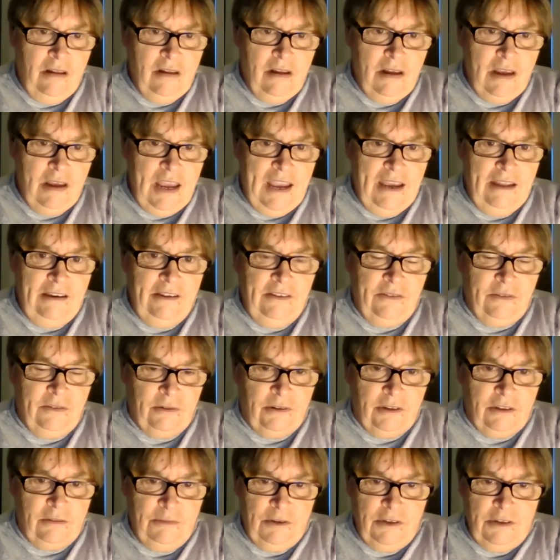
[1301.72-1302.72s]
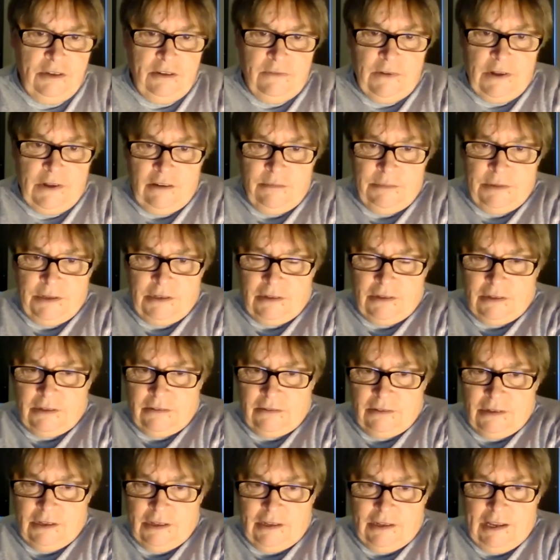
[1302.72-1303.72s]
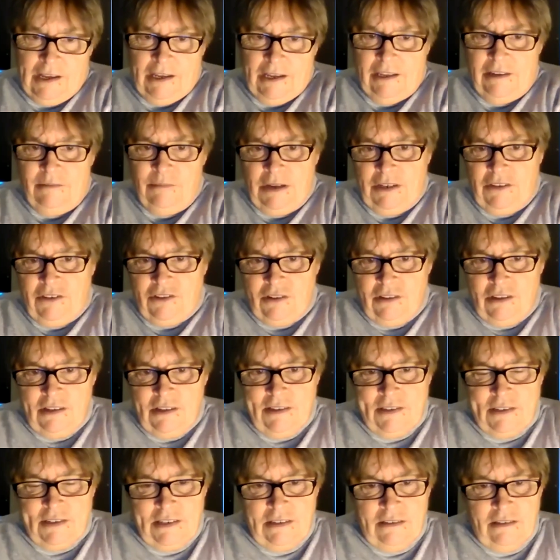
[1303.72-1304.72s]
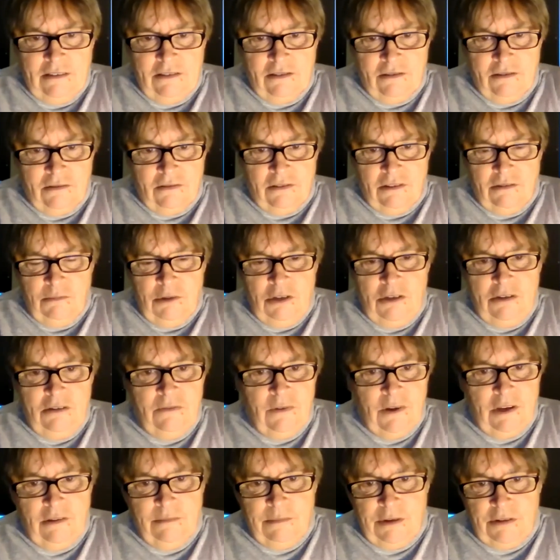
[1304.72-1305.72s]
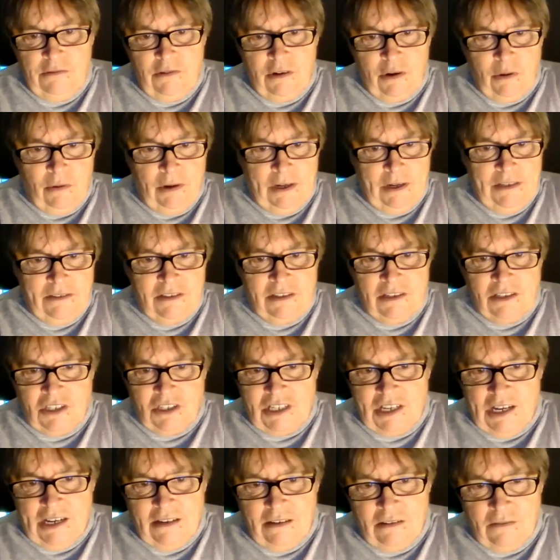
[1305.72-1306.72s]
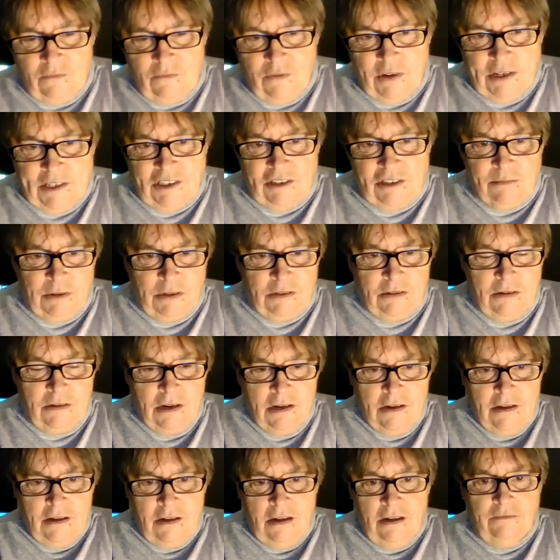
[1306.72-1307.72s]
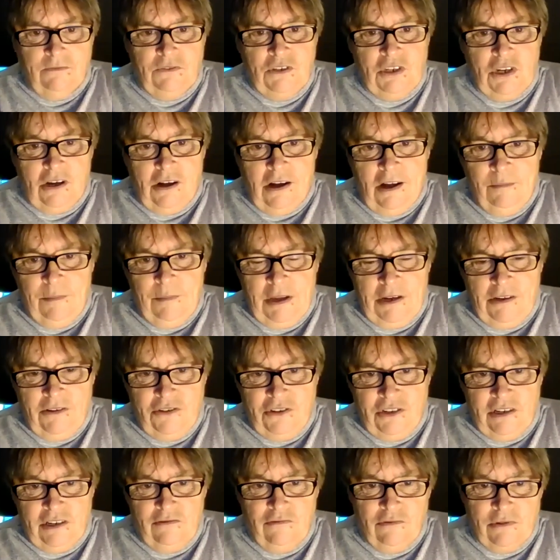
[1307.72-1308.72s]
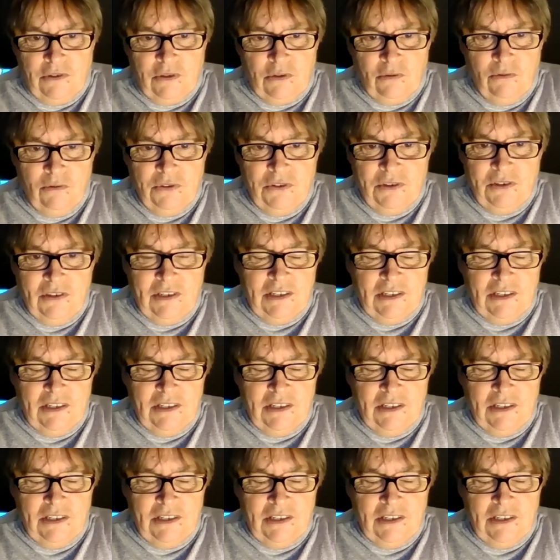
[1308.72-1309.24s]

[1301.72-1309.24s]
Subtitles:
Any sort of community development, and Ellie mentioned this, any sort of community development requires sustained investment of time, energy and resources.